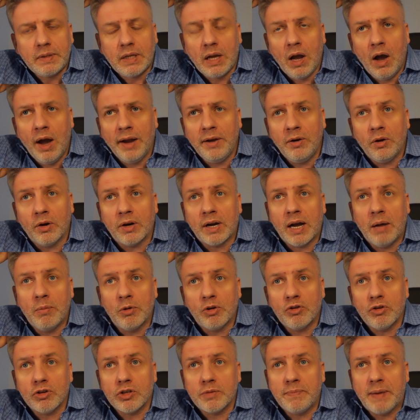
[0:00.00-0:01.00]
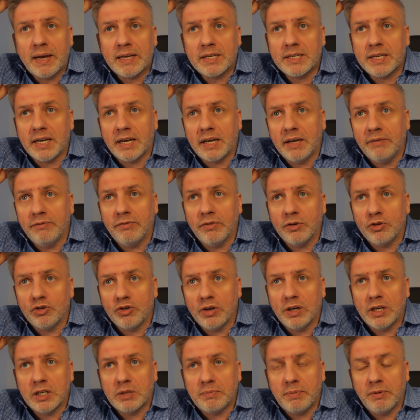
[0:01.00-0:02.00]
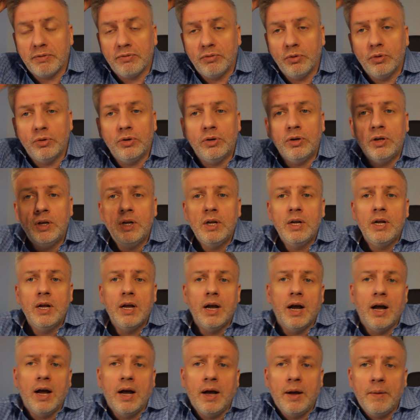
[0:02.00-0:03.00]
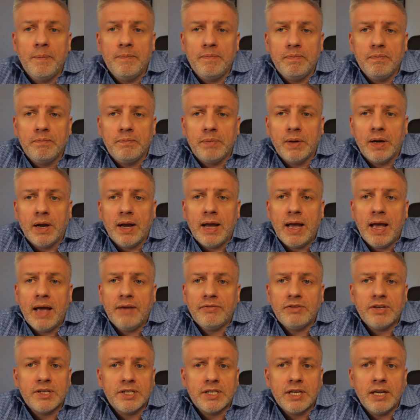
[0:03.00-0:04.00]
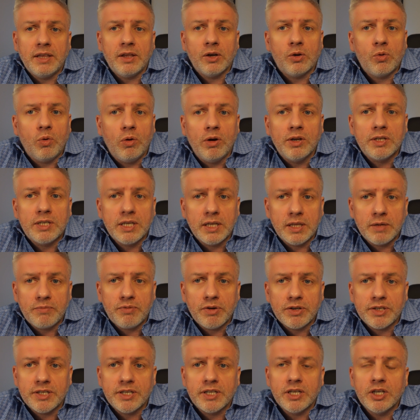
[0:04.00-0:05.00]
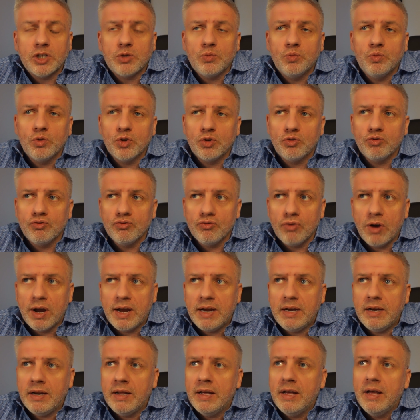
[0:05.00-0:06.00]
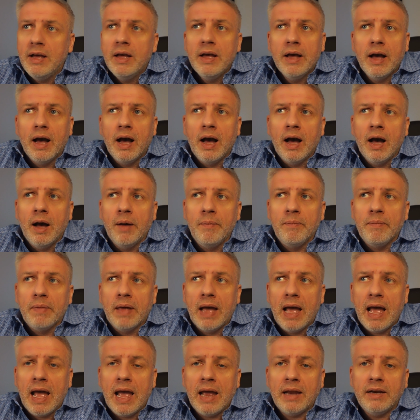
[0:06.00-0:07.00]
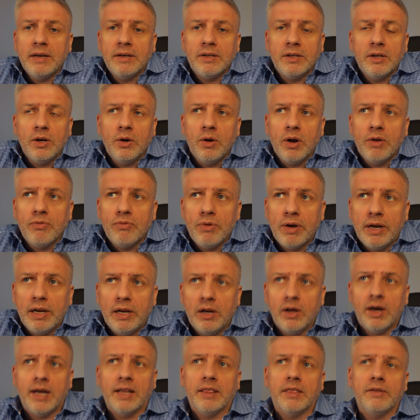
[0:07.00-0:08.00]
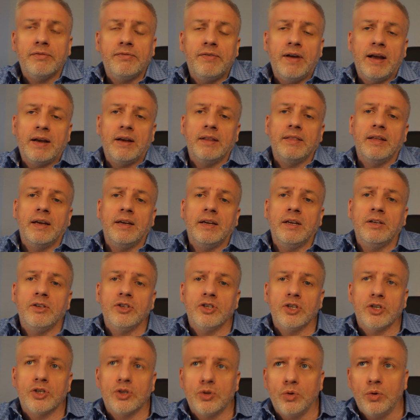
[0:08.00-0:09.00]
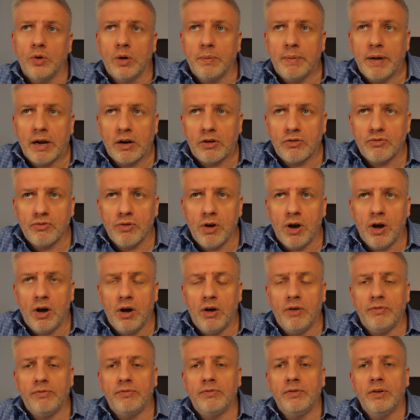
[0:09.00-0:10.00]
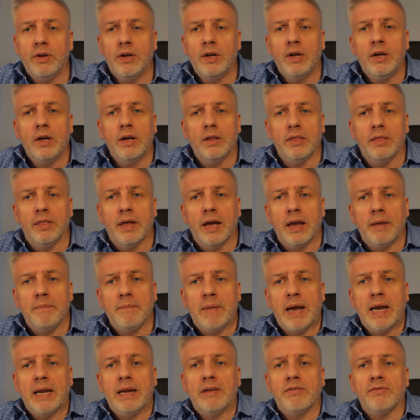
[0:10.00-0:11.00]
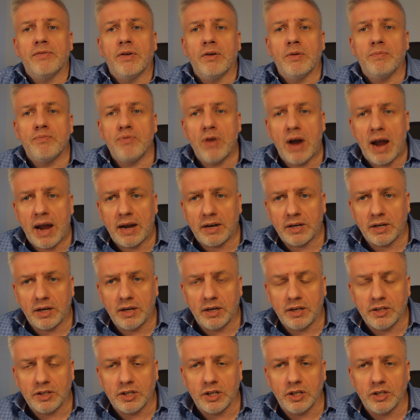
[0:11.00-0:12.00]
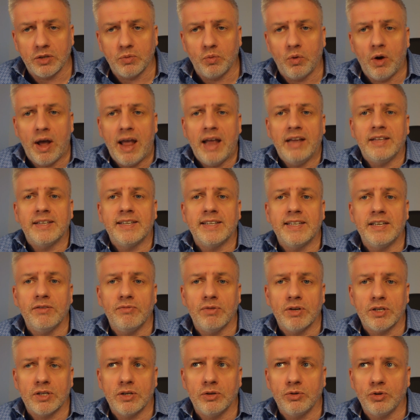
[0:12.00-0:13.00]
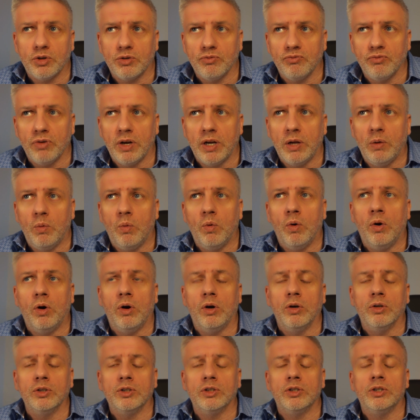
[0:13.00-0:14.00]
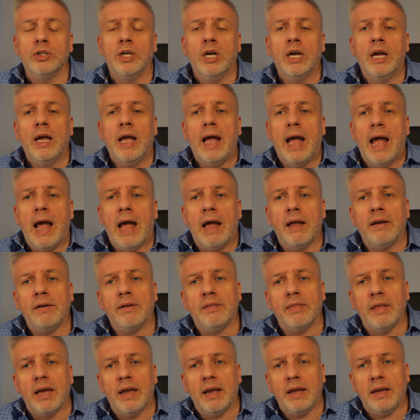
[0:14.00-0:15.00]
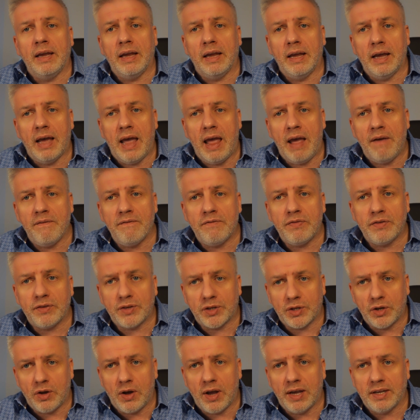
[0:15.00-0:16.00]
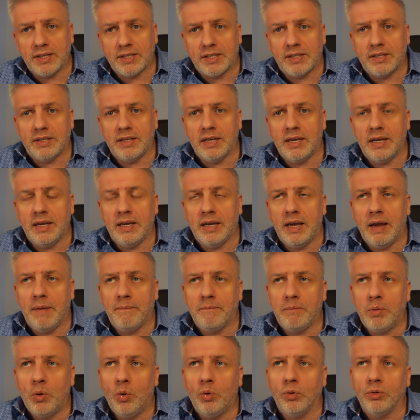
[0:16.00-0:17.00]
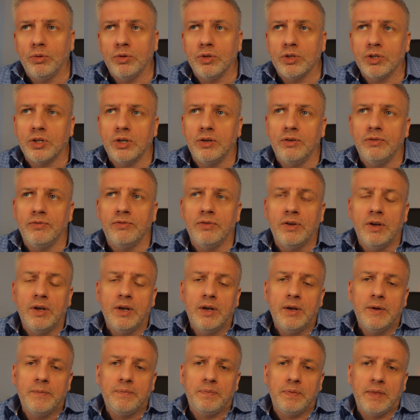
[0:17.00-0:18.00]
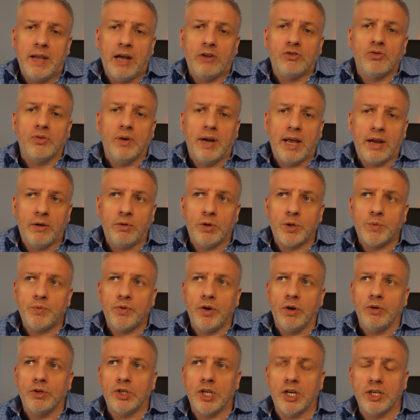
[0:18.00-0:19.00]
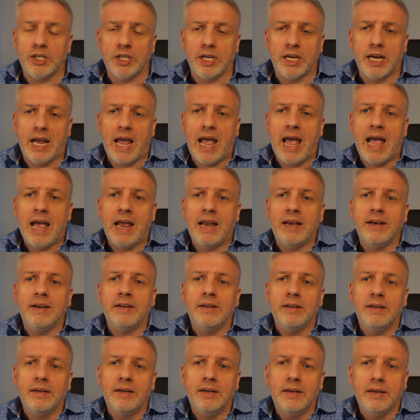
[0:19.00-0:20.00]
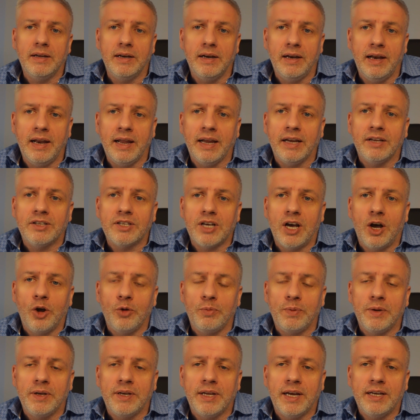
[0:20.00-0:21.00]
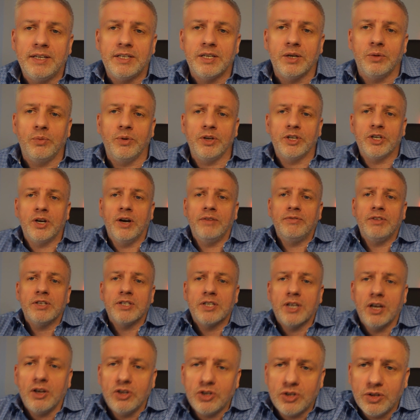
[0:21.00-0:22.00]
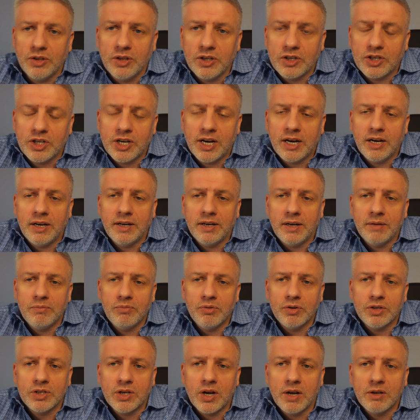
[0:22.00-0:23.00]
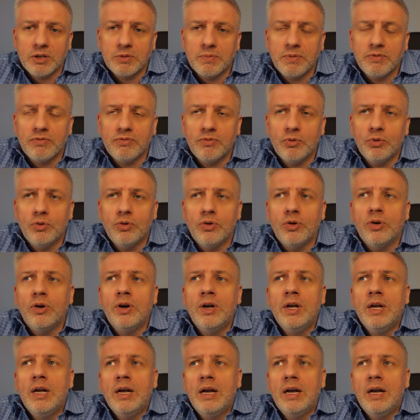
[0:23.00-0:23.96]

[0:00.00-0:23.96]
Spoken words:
I'd not come across Mastech InfoTrellis before, but I have to say the quality of the presentation was great. And, I really liked the fact that they didn't just talk about graph. They made it very practical in terms of what entity resolution really was. And they emphasized the importance of natural language processing and linked open data, which I've discussed on this channel a number of times before.